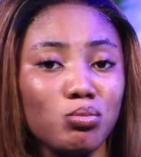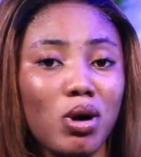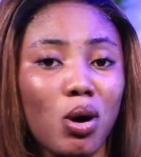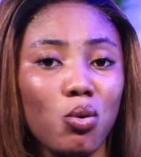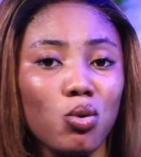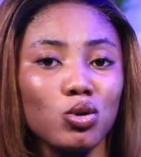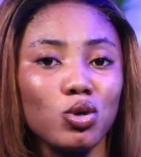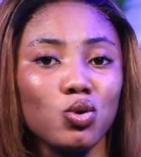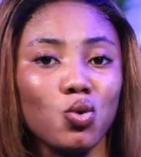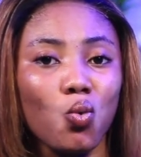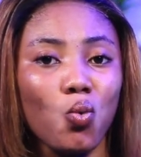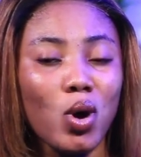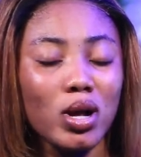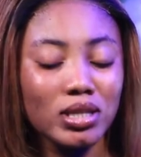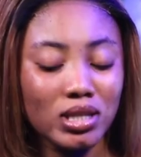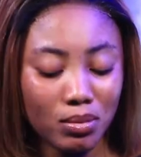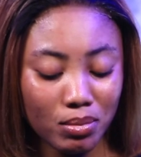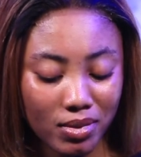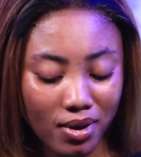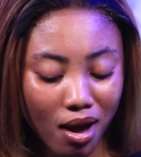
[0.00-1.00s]
to man wood?
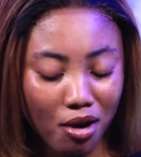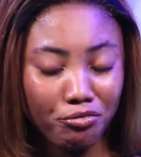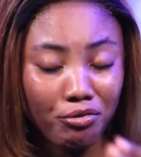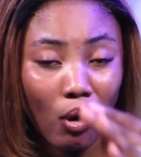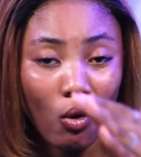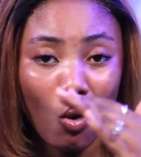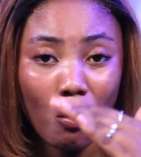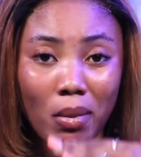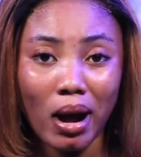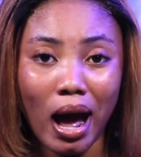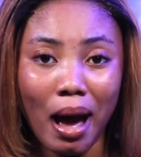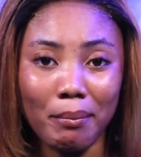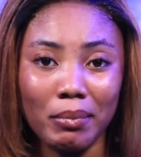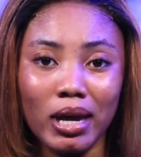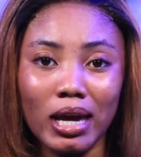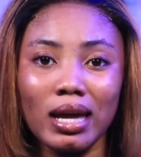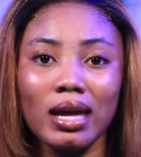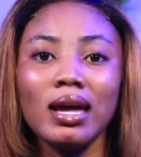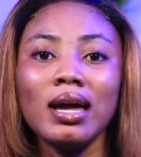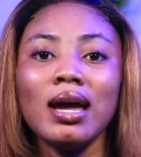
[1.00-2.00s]
Waiting me a for
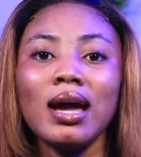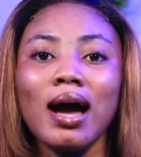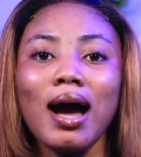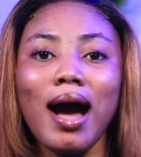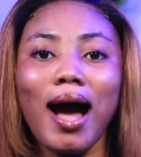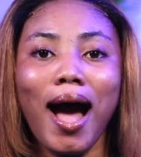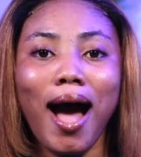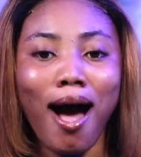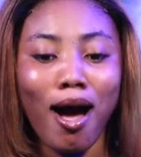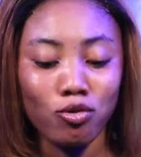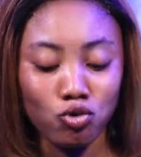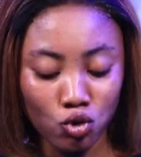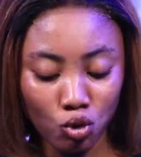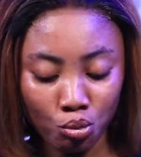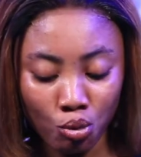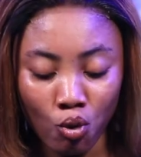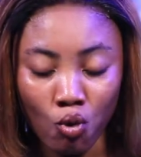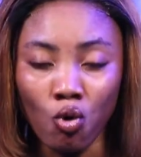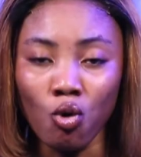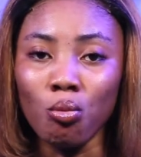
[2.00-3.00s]
mammy, out
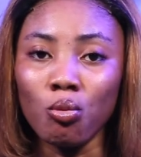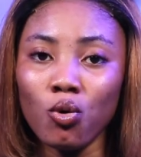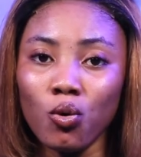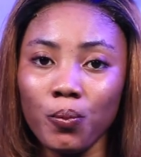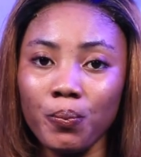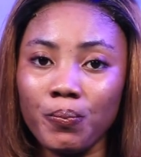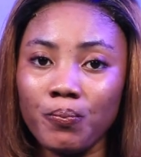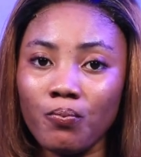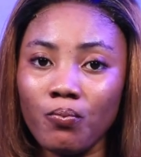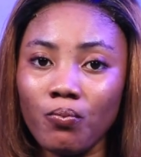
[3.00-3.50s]
to bookum.